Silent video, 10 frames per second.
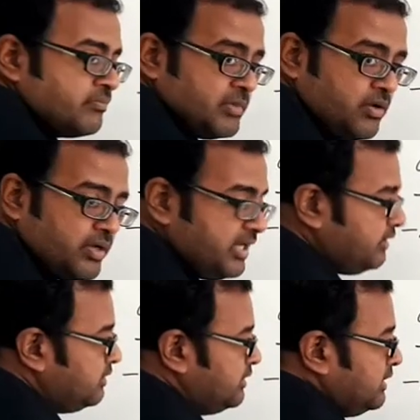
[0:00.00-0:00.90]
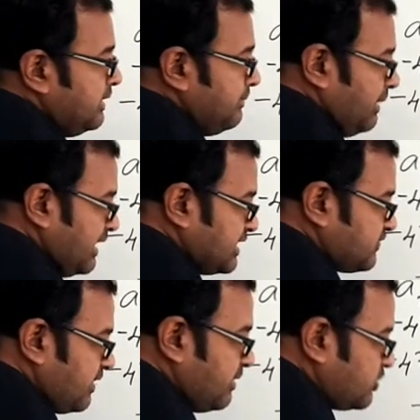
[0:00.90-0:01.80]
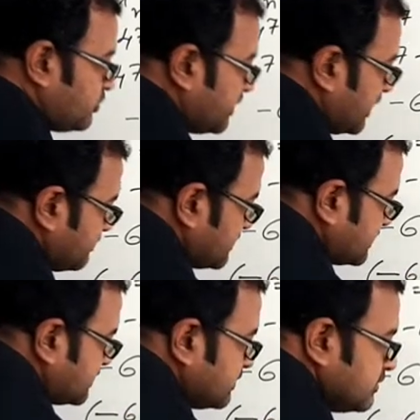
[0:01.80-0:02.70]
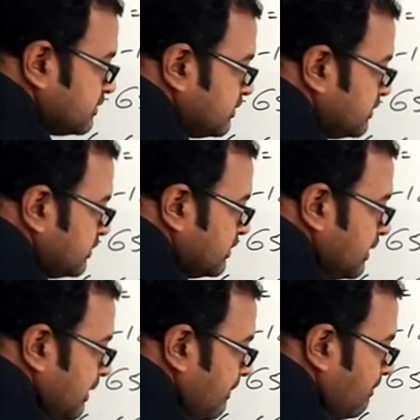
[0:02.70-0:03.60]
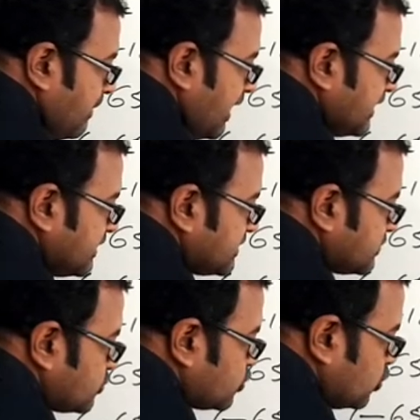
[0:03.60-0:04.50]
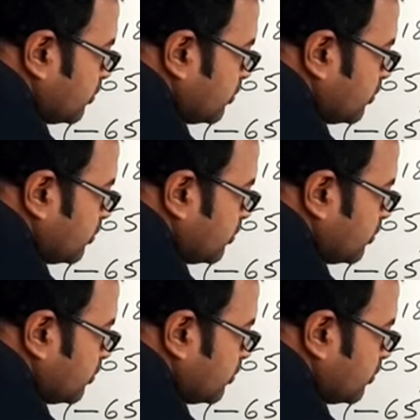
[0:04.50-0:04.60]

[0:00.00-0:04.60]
Okay, minus 5 by 2 becomes minus 2